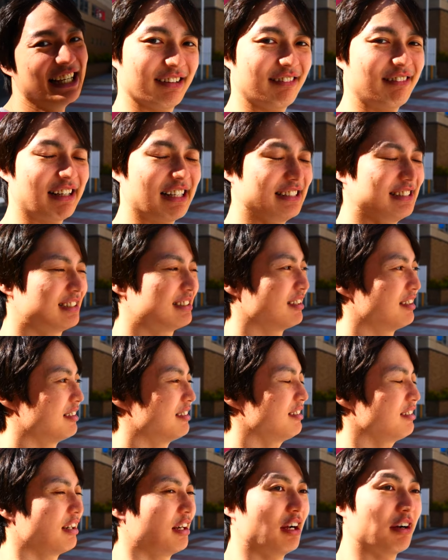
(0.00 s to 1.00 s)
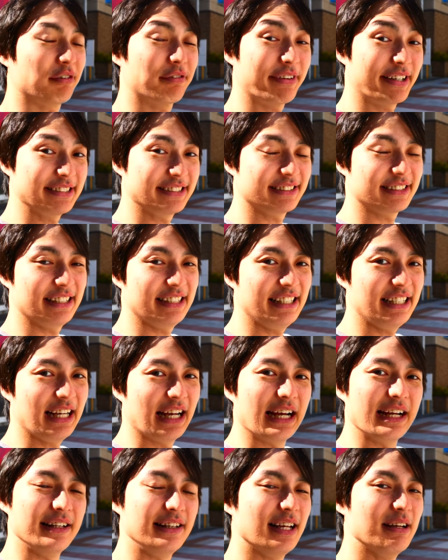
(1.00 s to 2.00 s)
All right, so
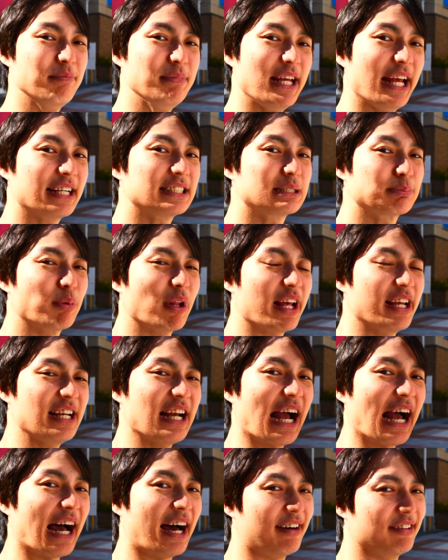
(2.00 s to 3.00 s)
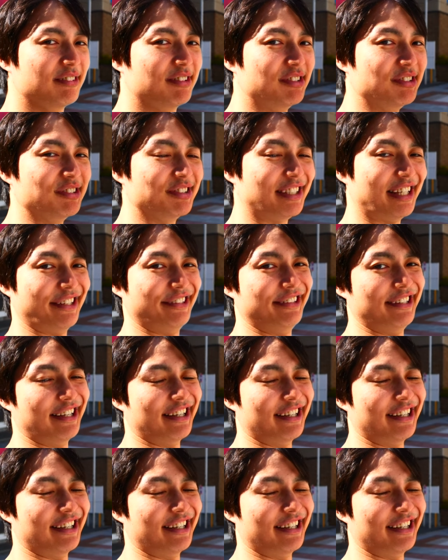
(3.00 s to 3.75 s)
firstly, let me explain how to get